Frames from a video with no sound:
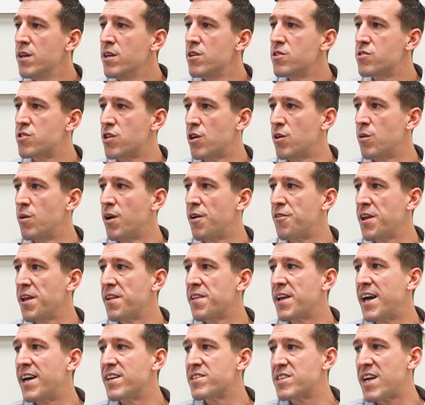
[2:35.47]
So I think
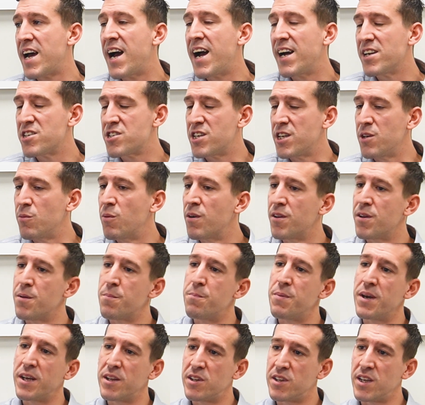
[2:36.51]
that's actually one of the
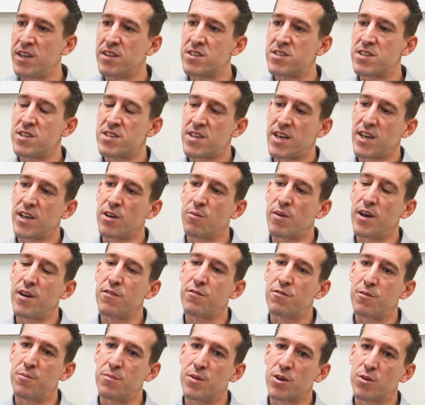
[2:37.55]
big things to take away
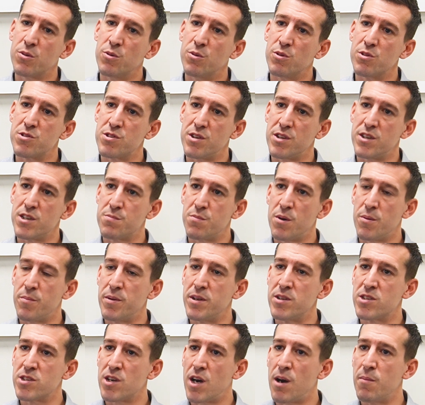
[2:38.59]
from the course at this moment
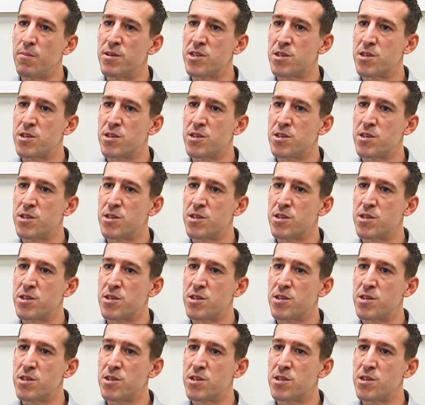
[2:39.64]
in time.